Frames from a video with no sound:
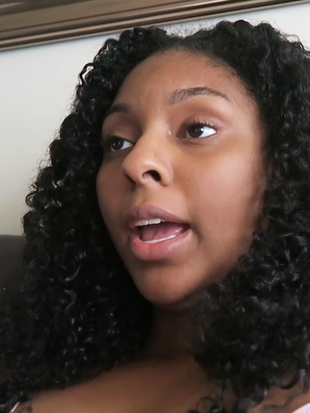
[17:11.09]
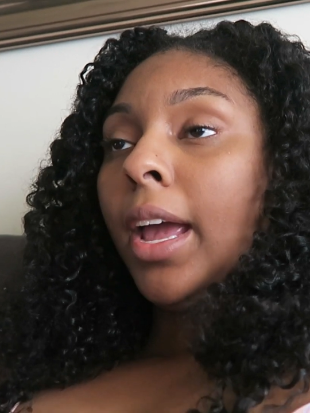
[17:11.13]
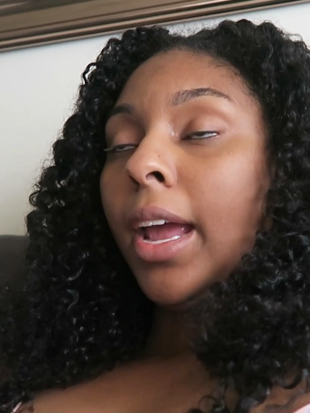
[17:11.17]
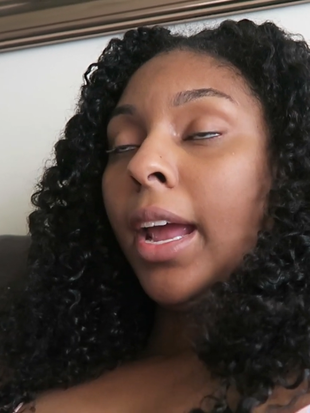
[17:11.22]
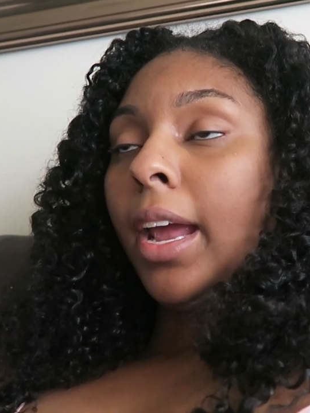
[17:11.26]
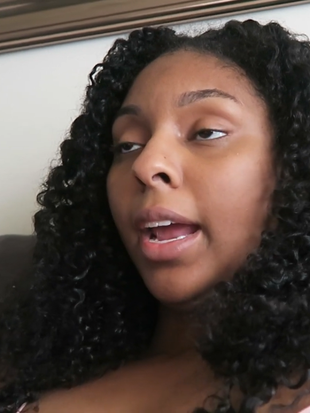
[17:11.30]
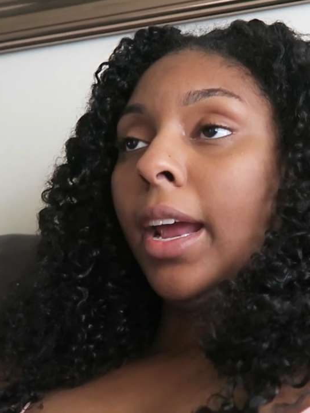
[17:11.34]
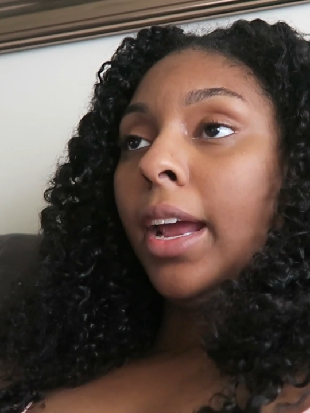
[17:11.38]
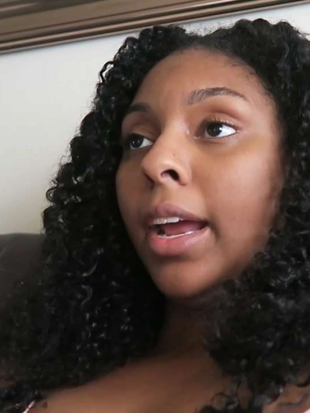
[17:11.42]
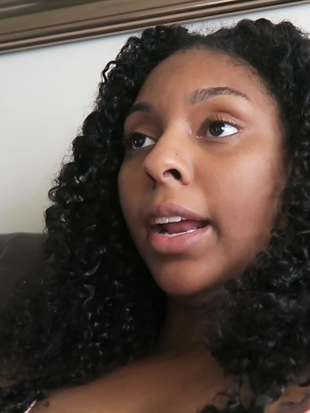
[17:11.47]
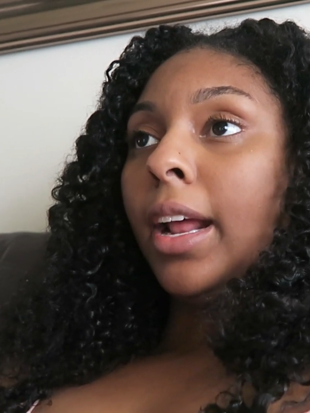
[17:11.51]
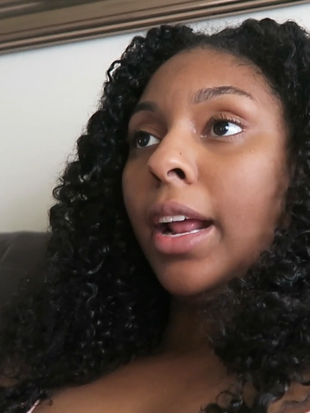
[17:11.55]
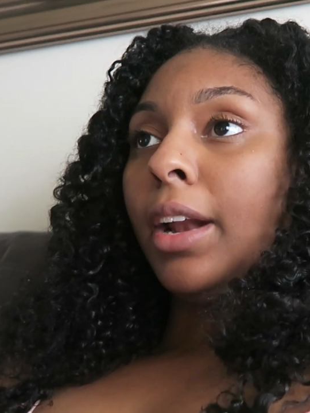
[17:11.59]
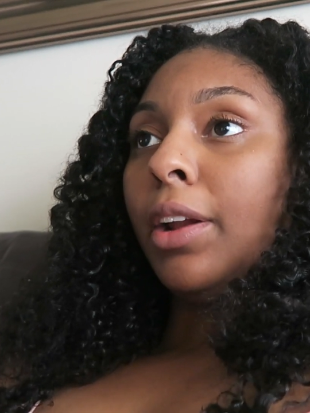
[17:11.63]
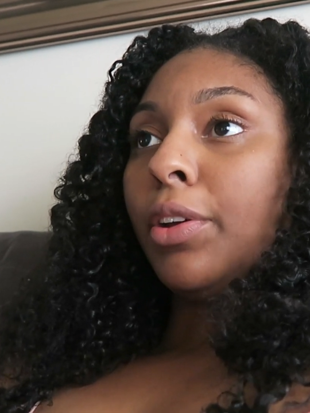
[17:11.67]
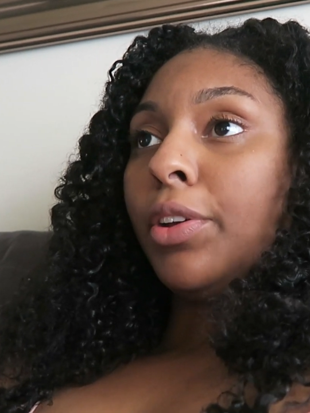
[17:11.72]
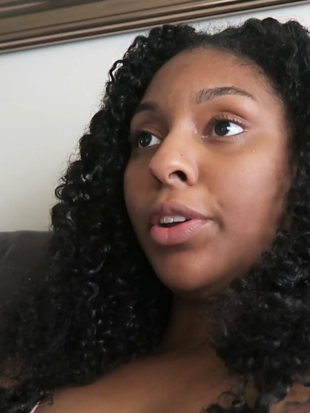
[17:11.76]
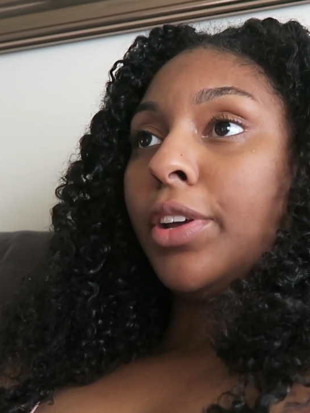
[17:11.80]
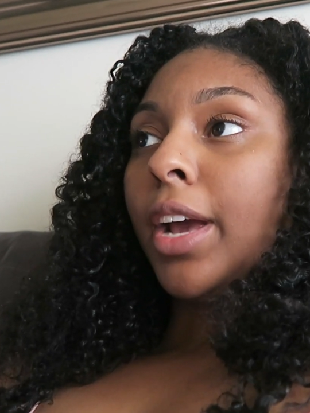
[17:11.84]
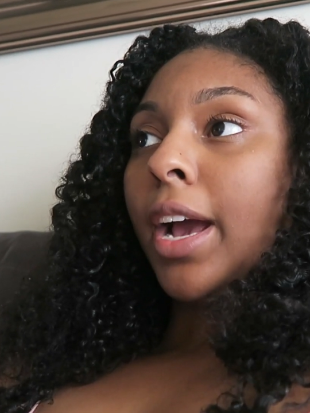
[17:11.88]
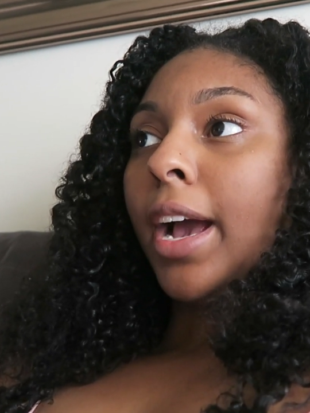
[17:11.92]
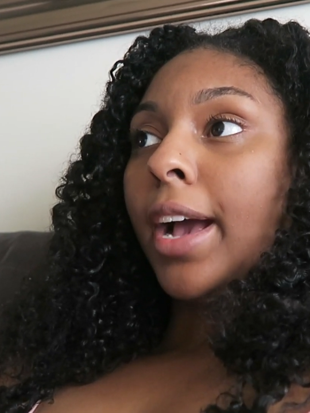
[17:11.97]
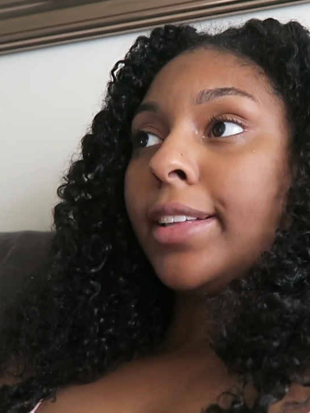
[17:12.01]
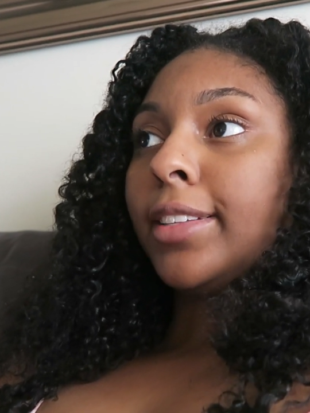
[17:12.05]
And I know
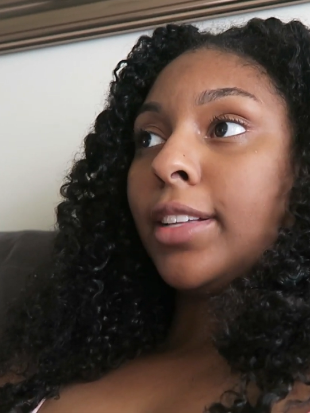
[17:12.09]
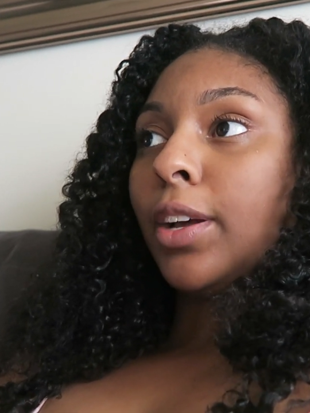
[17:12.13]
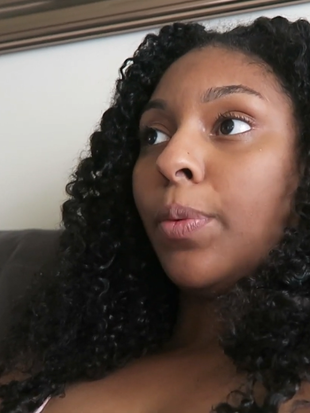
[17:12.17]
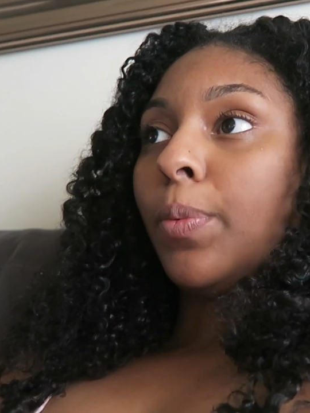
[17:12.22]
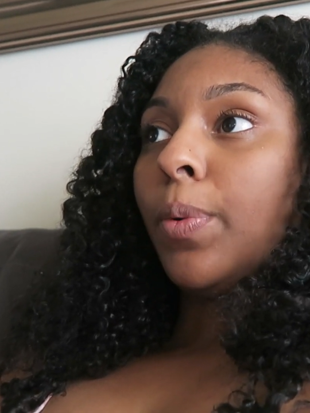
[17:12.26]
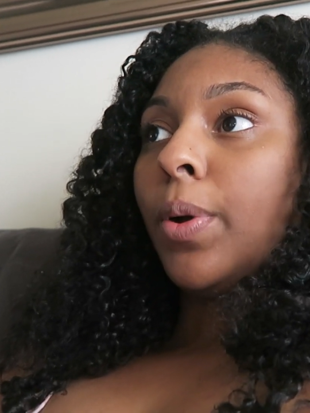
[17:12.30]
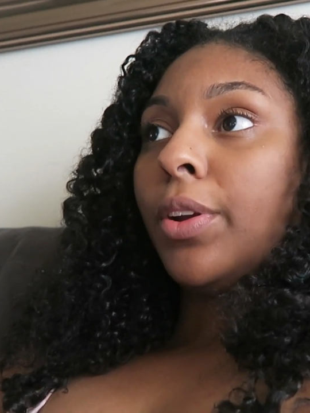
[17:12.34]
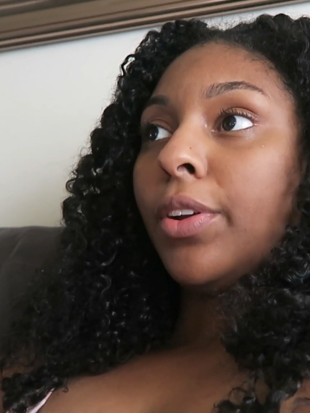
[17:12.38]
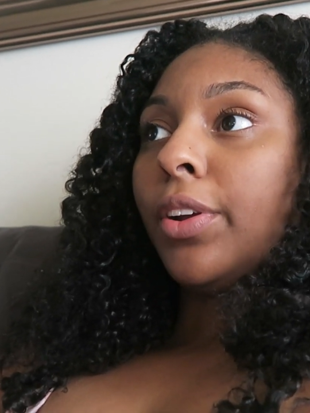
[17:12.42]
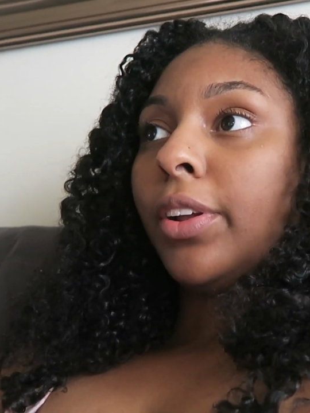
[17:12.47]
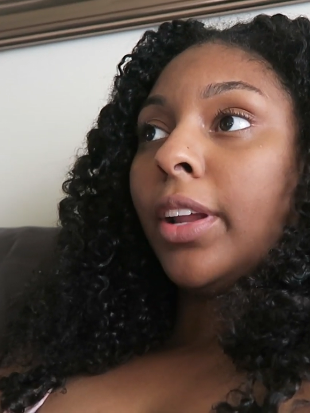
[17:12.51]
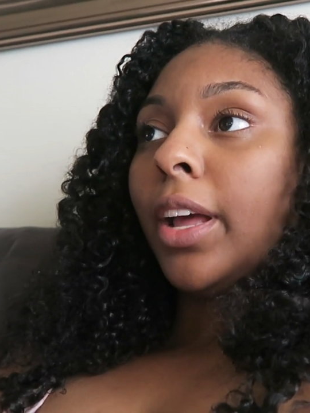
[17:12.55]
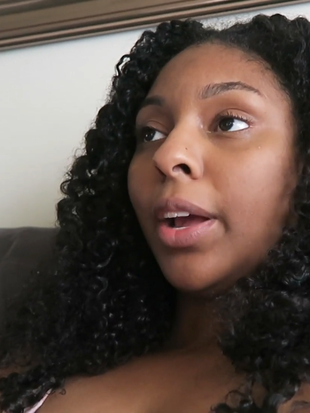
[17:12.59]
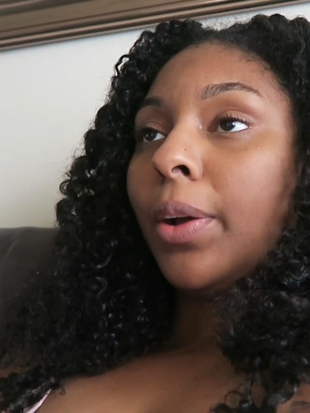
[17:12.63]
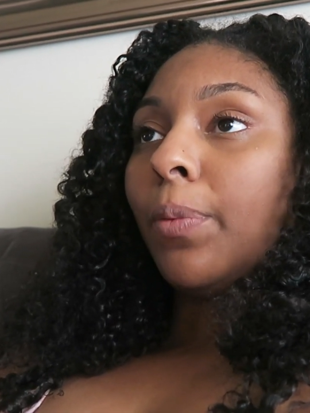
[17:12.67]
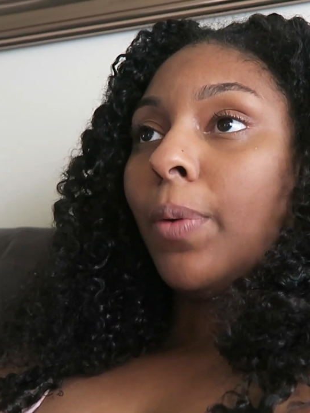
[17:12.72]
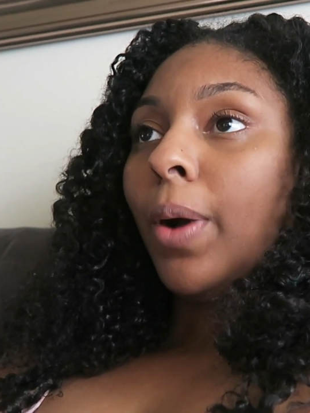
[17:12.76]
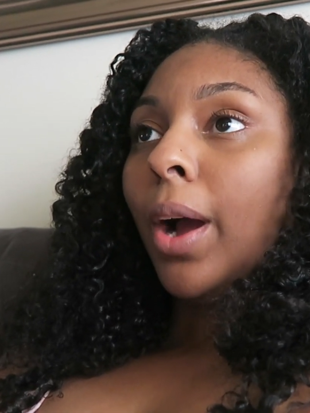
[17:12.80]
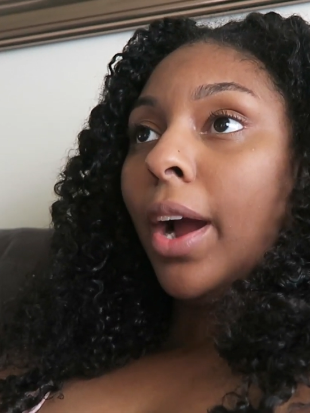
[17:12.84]
you guys are wondering like,